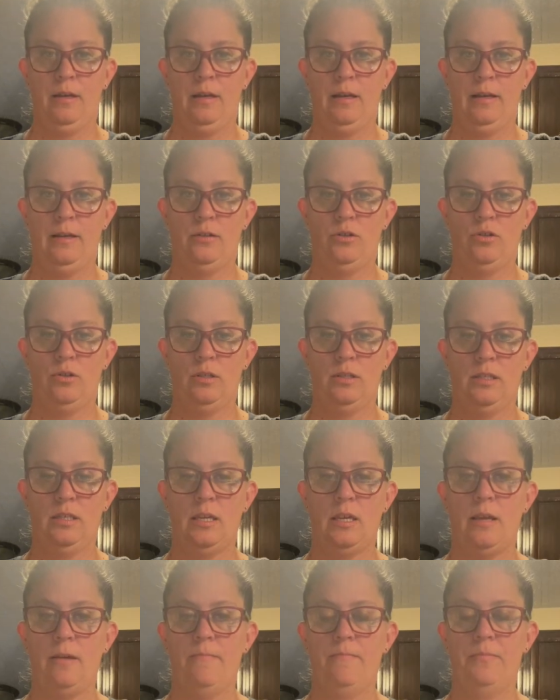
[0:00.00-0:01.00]
as you can
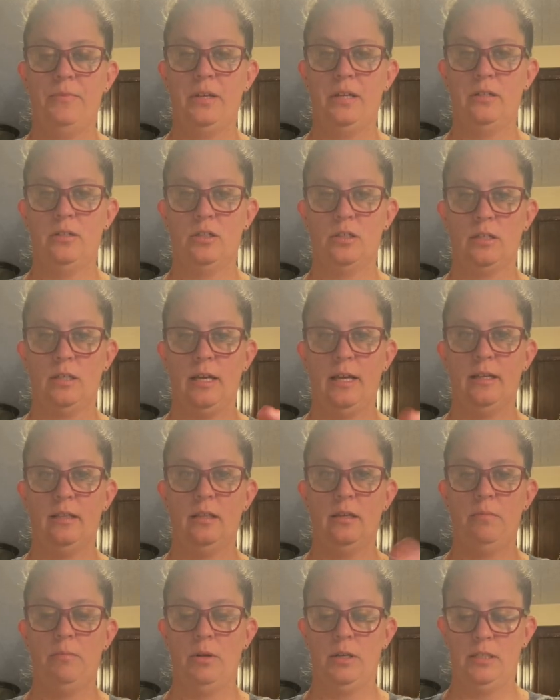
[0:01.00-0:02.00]
see, and just
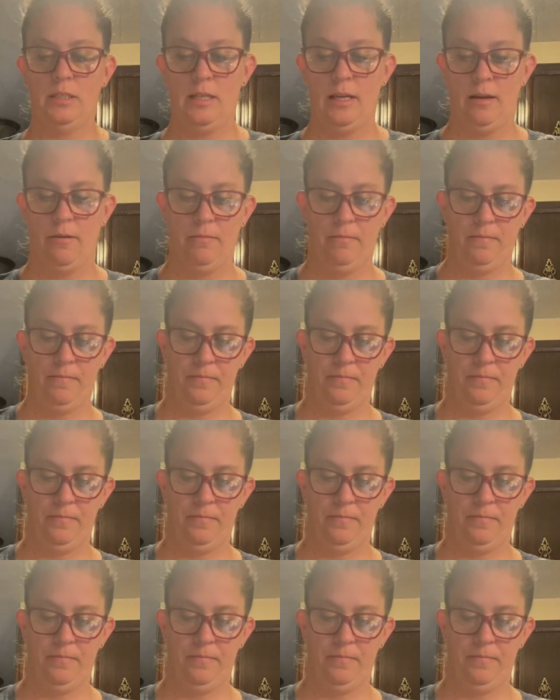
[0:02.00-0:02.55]
lightly press down.